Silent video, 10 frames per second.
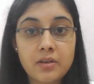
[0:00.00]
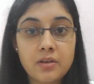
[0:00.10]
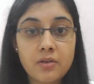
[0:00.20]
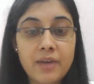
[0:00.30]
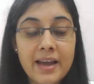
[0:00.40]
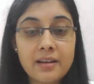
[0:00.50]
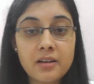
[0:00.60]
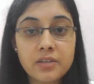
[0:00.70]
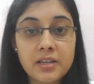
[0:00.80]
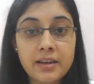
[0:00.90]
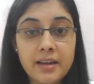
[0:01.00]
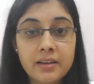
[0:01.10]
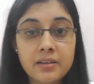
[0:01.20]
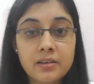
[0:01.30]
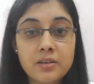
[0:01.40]
Why around their
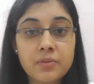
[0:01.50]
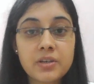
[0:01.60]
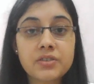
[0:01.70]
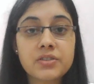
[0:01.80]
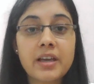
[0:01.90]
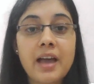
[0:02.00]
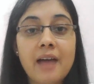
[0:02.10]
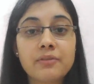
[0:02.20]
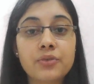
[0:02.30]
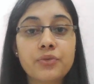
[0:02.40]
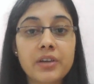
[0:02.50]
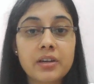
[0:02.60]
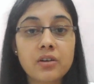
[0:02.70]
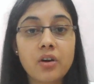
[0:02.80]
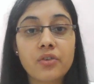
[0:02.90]
neck? Because they have the fear
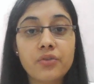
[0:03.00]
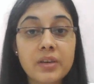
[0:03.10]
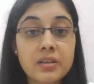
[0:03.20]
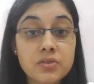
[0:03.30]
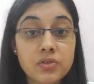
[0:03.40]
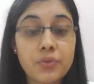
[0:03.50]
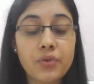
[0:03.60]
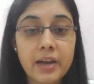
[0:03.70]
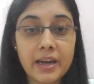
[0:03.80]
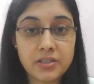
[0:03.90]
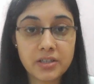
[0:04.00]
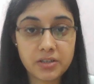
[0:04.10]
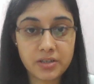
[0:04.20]
of being suffocated.